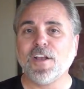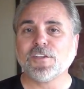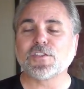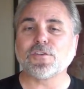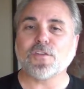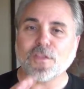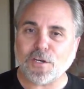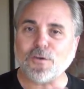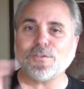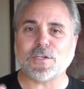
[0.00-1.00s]
So the
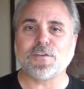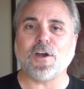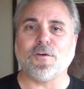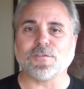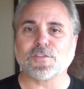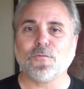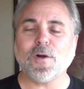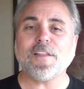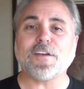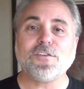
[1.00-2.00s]
do's and don'ts.
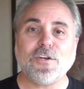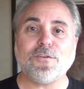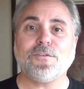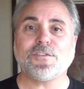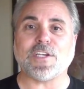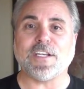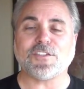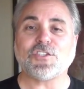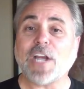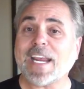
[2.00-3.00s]
One of the do's
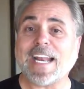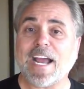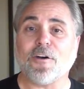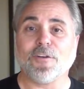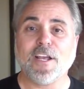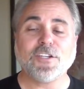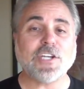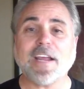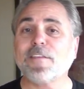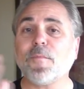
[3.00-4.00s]
is check it out.
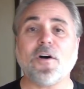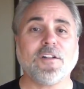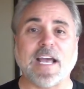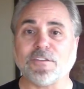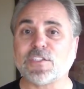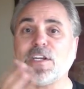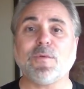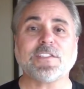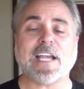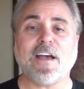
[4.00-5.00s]
Check them all out. See
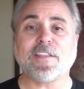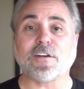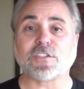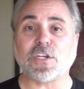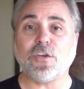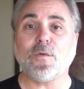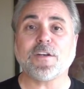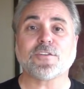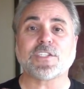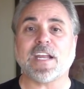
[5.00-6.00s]
what's out there so you
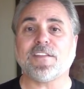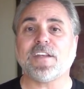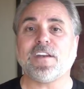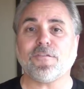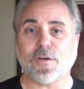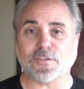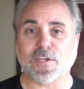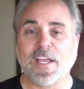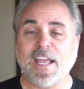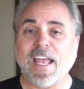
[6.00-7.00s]
understand the difference.
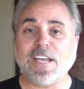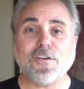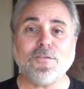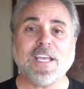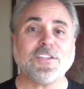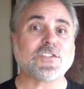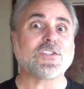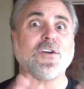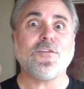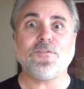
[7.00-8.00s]
And don't get
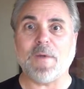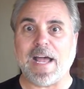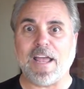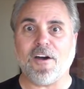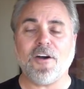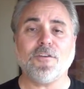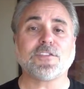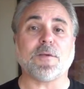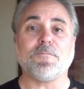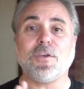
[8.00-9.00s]
snowed by, oh,
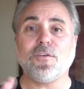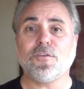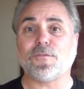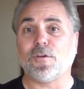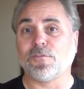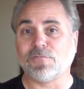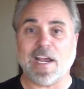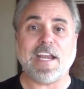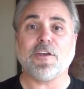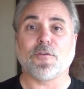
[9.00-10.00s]
it's a beautiful
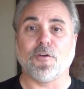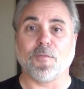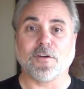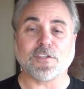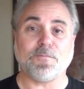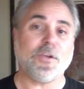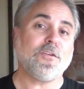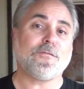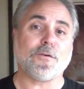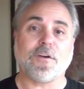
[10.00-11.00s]
dining room or it's a
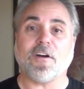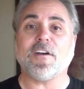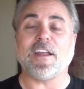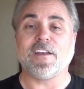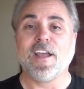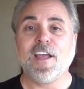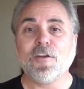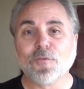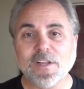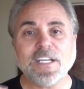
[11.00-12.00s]
beautiful garden.
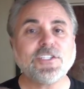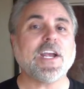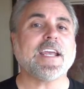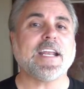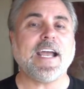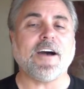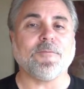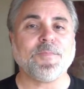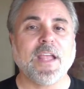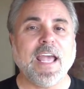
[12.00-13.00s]
Really check it
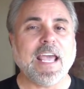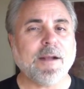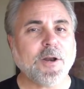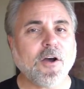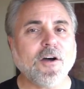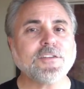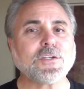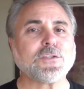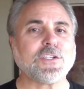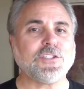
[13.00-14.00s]
out. And I'm going to
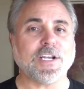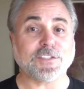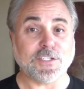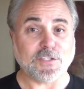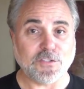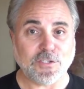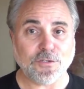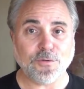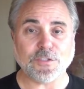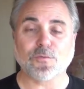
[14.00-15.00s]
also suggest as a
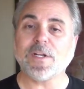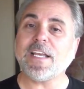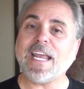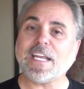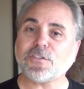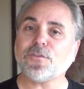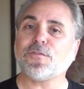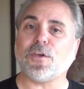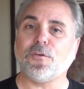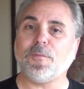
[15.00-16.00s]
do is really
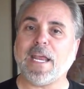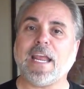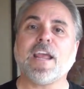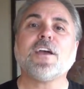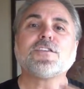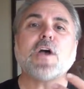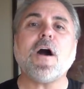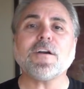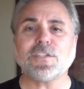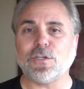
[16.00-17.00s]
interview, meaning
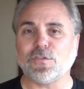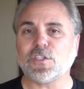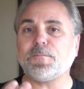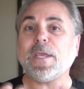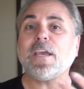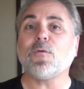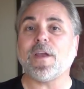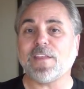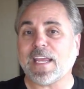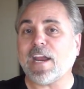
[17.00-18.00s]
talk to, speak
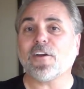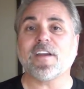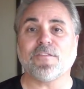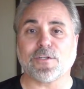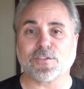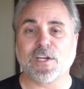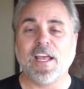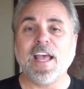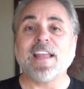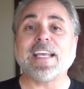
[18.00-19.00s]
with the caregivers.
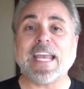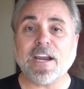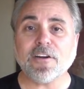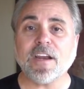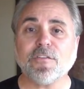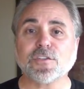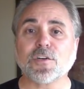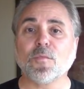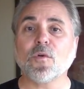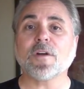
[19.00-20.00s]
The caregivers
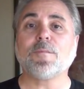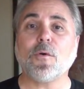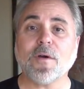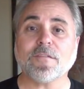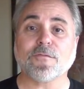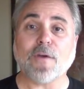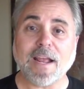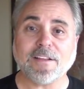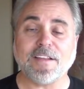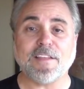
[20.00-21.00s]
are more important,
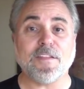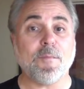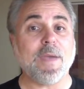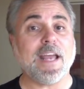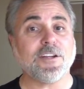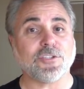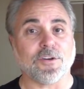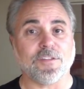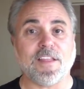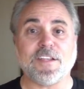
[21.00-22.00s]
frankly, than the
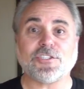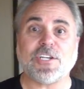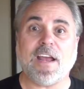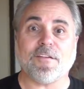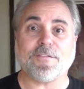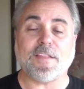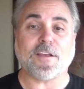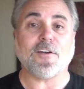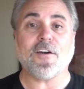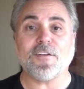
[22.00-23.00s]
manager, than the chef, than
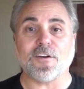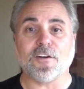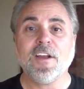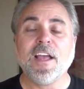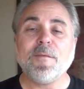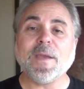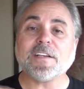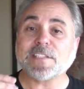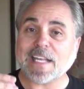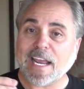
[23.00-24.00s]
the gardener,
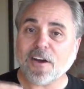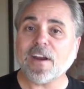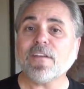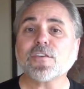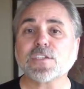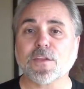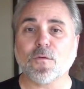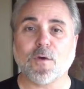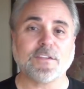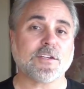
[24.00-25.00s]
because the caregivers are the
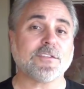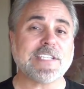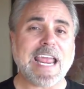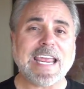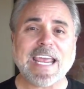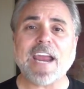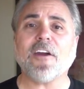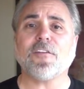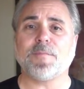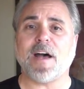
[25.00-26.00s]
ones that are taking
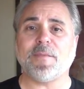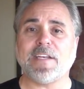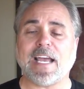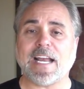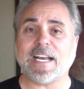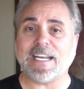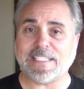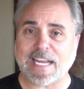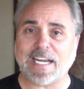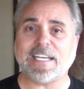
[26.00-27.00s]
care of mom and dad on a
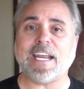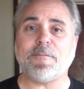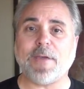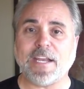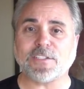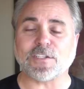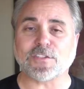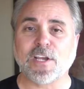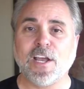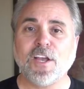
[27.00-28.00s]
day-to-day
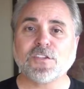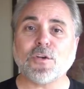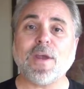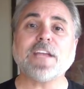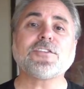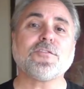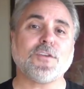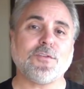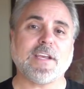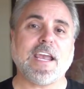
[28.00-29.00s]
basis. So
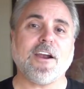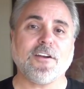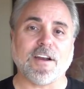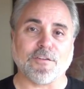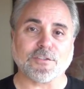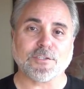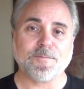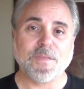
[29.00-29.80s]
interview the caregivers.